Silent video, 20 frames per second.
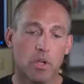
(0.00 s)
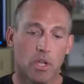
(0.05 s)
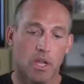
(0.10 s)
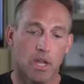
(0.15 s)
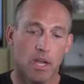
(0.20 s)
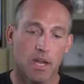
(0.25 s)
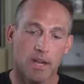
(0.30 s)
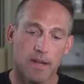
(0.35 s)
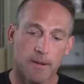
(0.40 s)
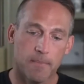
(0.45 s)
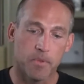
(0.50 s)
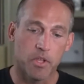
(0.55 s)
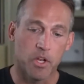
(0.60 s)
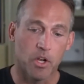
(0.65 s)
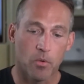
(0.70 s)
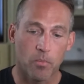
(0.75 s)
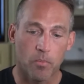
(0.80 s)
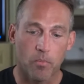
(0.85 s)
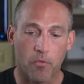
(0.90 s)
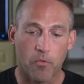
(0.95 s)

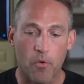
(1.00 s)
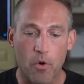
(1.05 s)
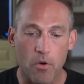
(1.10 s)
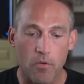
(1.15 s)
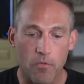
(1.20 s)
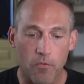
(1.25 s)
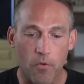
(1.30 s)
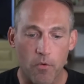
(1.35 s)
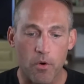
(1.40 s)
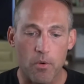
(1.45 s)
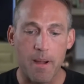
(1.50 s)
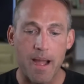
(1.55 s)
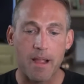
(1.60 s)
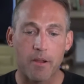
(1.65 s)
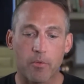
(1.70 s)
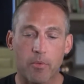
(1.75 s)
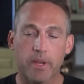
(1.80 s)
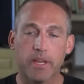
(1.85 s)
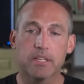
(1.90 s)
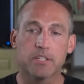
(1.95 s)
for my
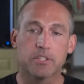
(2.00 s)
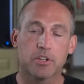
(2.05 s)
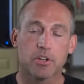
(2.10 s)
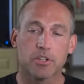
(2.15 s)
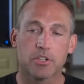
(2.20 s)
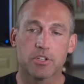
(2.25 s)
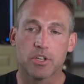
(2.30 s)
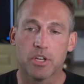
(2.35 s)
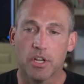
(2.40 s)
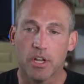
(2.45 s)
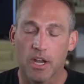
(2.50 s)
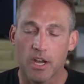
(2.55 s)
research